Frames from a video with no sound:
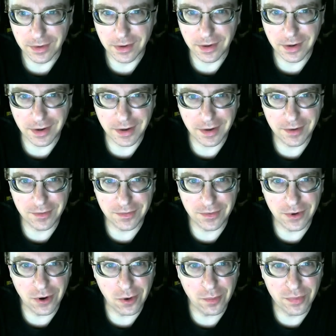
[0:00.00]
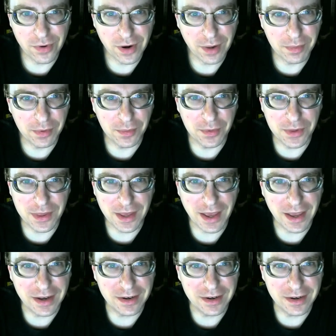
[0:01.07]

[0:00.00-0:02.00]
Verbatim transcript: And I have no problem with that.